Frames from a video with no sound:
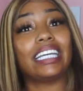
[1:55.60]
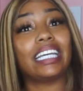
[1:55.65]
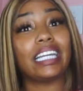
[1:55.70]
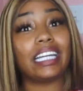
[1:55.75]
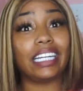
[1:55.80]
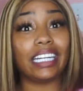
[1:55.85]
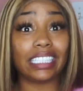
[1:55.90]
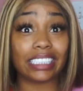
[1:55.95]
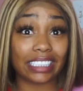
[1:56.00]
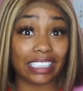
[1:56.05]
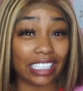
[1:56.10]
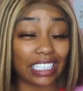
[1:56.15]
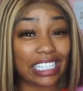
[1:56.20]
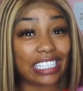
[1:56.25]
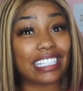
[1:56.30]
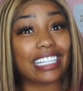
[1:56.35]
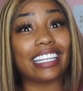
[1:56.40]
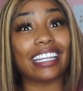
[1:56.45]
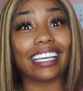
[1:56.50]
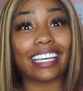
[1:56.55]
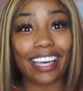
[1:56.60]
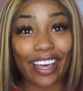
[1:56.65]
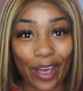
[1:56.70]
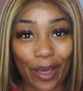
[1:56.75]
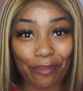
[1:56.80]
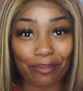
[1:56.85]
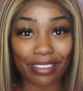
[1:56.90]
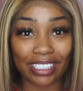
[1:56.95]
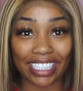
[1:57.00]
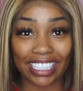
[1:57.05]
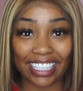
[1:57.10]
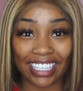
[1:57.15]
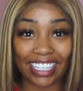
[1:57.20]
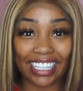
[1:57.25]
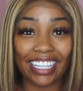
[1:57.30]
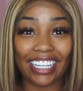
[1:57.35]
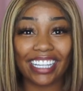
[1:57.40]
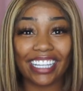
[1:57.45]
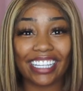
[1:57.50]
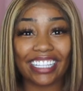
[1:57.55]
Let's get into the company.
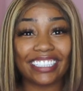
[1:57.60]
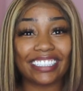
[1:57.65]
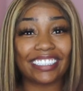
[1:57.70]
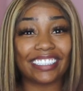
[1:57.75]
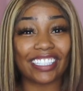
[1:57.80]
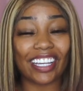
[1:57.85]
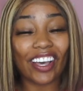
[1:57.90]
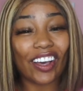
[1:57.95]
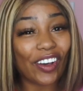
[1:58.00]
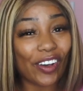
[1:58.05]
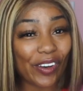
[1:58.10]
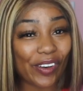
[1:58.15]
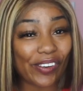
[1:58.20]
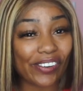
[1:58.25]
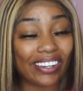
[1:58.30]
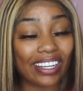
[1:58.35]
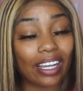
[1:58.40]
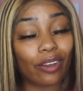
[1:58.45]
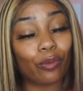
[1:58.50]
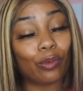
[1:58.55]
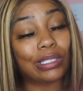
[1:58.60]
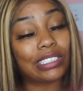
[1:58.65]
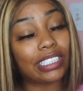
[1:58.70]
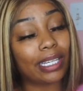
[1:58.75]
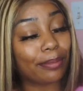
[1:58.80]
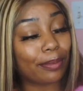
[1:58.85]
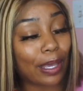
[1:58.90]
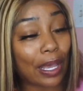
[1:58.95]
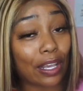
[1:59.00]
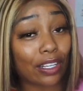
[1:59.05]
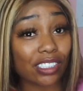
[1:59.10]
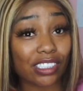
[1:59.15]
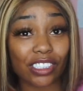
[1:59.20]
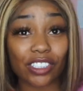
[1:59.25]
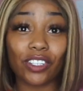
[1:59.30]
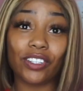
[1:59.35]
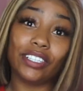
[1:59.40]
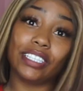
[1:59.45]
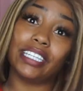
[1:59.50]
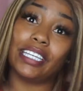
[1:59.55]
So what's up, y'all? It's your
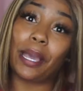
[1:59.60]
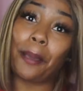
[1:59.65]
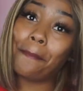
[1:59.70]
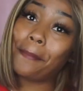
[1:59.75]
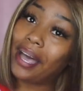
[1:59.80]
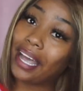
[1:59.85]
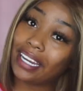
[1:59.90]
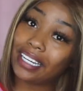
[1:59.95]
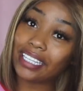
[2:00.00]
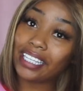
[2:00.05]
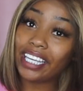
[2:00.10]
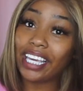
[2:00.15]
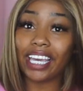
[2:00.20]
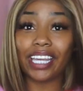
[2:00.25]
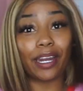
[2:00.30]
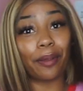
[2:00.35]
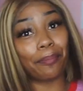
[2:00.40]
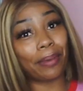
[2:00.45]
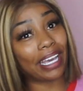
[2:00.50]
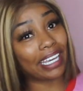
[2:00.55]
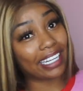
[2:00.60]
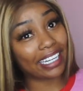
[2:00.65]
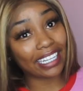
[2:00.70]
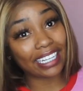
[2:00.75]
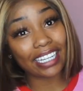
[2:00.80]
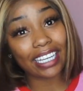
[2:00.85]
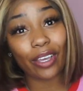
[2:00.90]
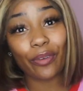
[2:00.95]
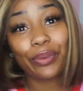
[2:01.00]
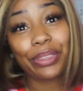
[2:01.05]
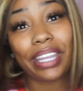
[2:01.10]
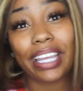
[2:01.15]
girl Kheumani, and I'm back at it again with